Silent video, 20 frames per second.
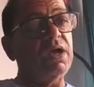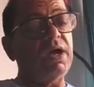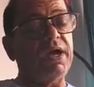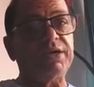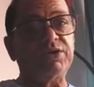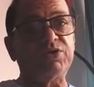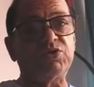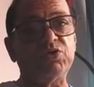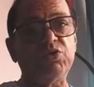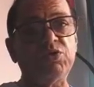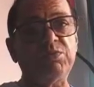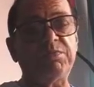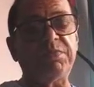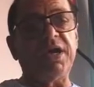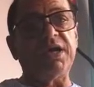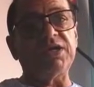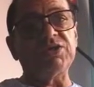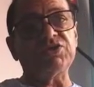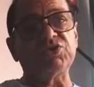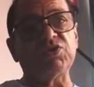I had two
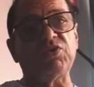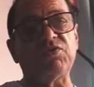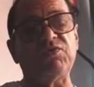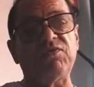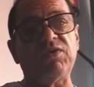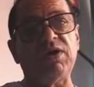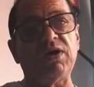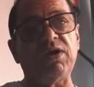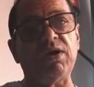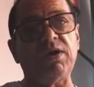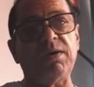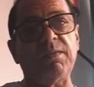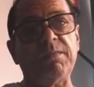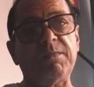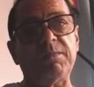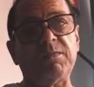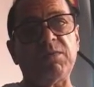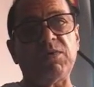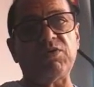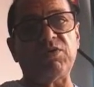pairs of
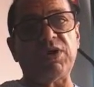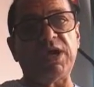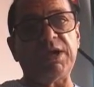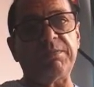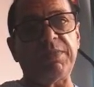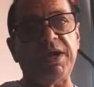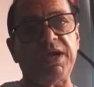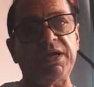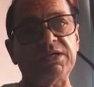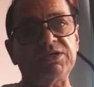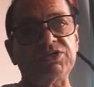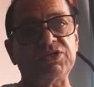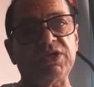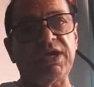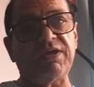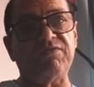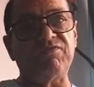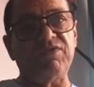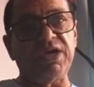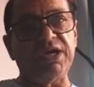Ray-Bans
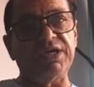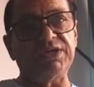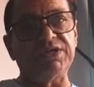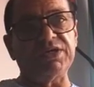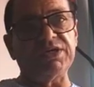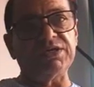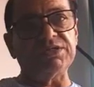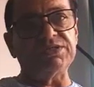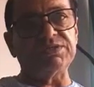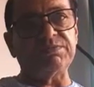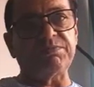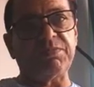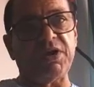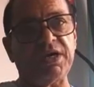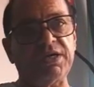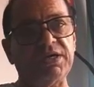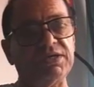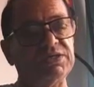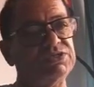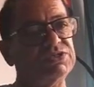Aviators,
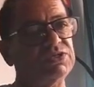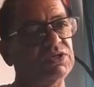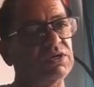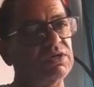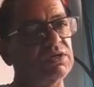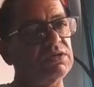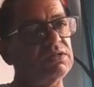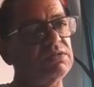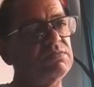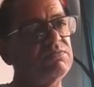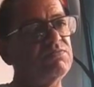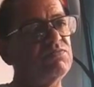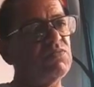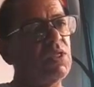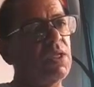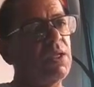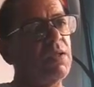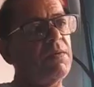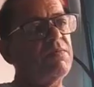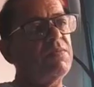pilot style.
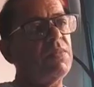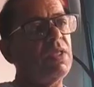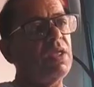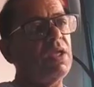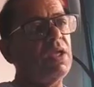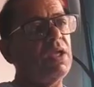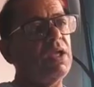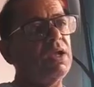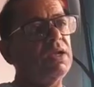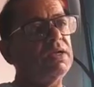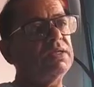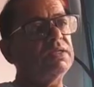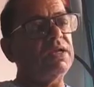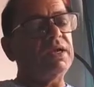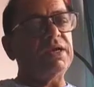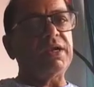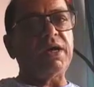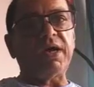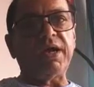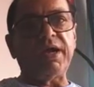
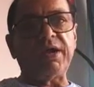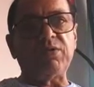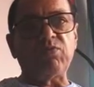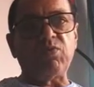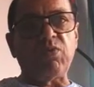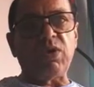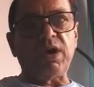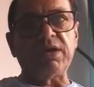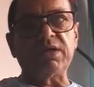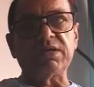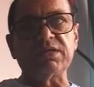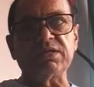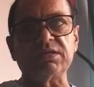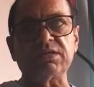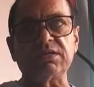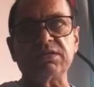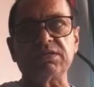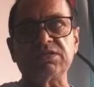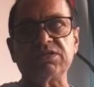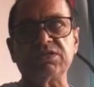Then I had one
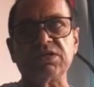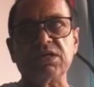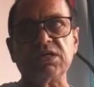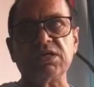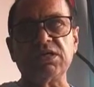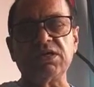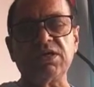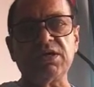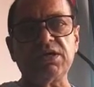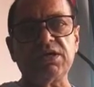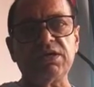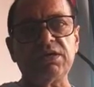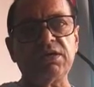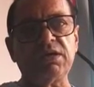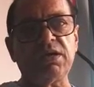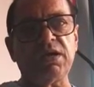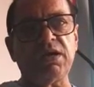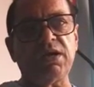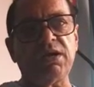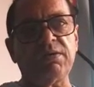
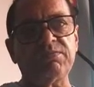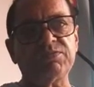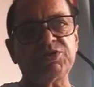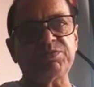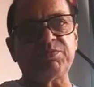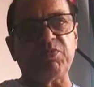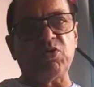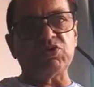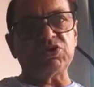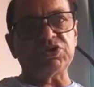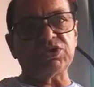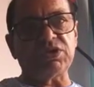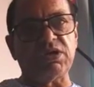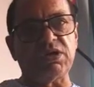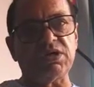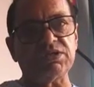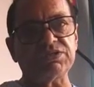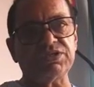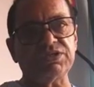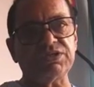Cerulean sports
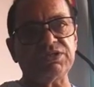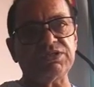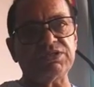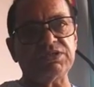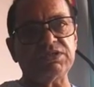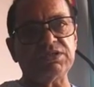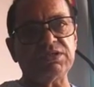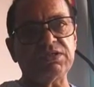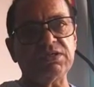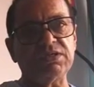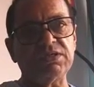glasses.